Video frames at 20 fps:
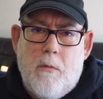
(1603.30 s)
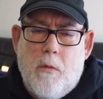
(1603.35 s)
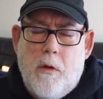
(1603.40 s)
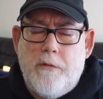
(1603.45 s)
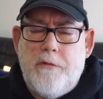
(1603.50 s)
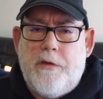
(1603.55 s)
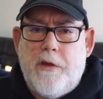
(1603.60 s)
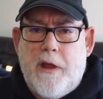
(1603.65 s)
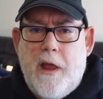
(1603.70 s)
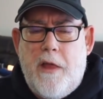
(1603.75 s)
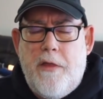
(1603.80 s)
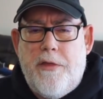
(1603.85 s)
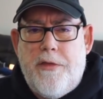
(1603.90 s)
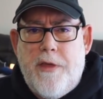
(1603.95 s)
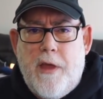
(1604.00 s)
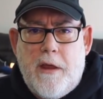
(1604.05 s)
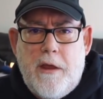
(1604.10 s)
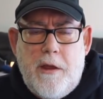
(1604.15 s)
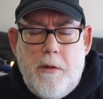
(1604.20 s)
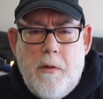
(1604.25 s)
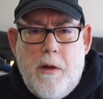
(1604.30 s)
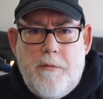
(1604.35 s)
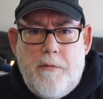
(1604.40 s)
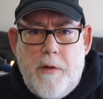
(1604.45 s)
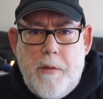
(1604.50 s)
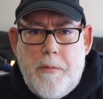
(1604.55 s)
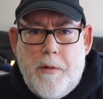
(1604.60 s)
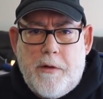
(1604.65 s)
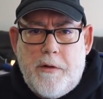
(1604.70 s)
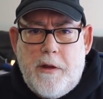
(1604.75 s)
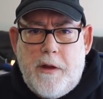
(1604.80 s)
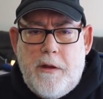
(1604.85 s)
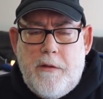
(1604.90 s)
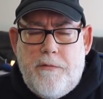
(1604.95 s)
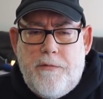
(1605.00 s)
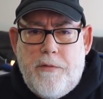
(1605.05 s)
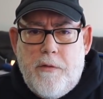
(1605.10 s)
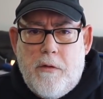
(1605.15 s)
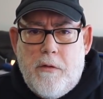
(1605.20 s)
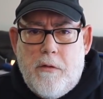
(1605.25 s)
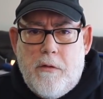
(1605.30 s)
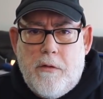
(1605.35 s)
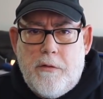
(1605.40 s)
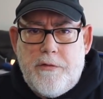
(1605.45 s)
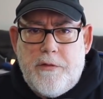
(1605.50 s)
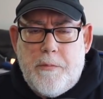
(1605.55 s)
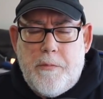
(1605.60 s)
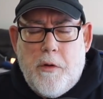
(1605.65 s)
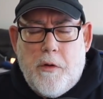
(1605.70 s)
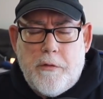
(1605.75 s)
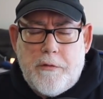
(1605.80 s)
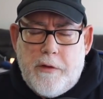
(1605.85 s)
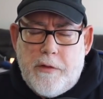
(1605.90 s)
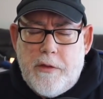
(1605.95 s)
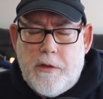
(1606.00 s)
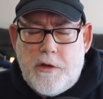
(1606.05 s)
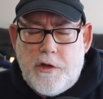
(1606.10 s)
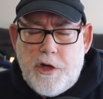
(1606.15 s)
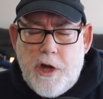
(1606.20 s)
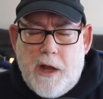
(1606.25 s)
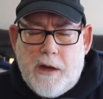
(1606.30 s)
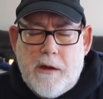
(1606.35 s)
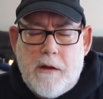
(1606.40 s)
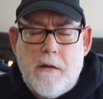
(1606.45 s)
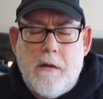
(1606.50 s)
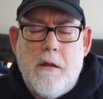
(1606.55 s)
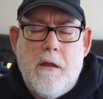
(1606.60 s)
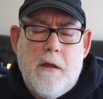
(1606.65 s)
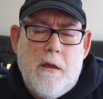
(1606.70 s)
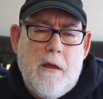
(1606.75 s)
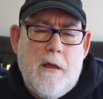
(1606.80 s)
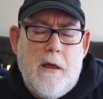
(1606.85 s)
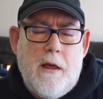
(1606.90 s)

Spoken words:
Once again, thank you everybody for supporting the channel.